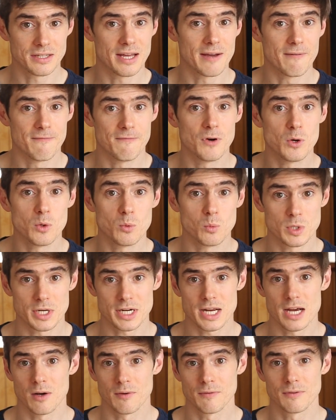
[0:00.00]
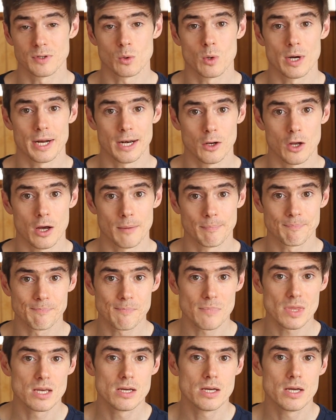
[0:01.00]
Their vote would count for quite a lot.
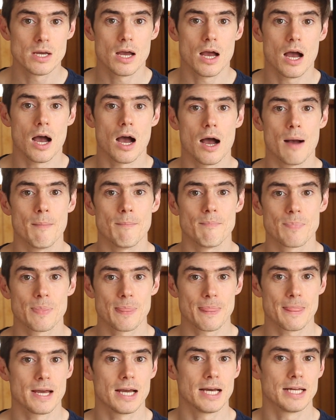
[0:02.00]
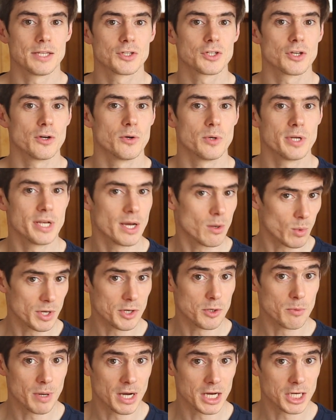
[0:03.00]
And so, yeah,
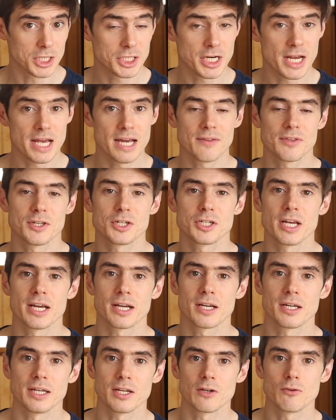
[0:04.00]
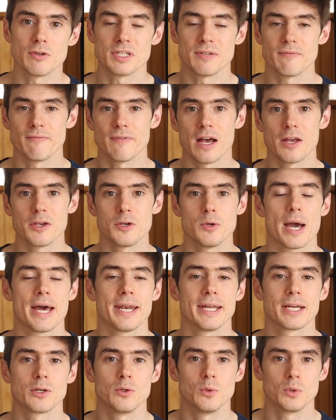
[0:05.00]
when you buy a share, the share can increase in value
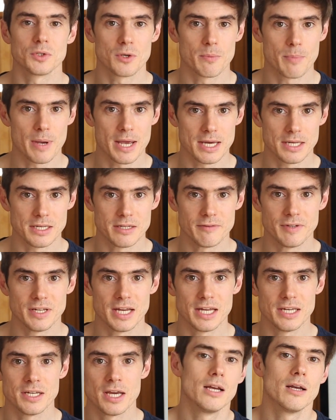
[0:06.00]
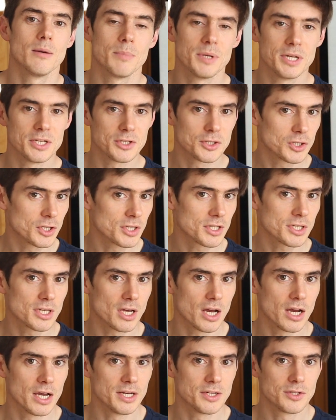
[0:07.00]
and it can also pay a dividend, but it's just
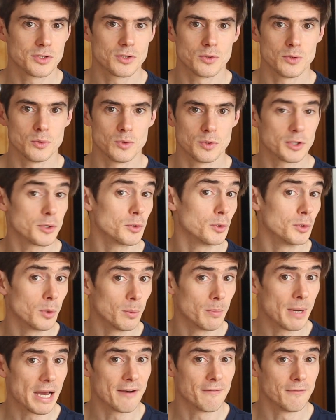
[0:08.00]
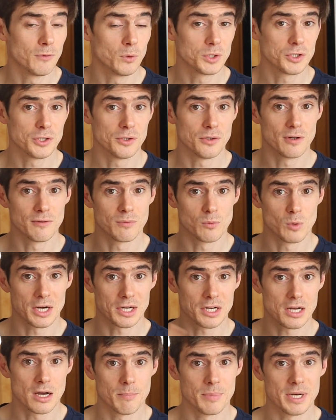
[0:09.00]
tied to the good or bad fortune of
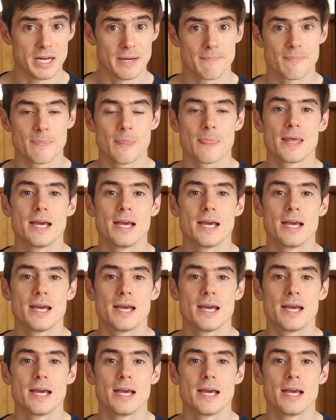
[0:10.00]
one company.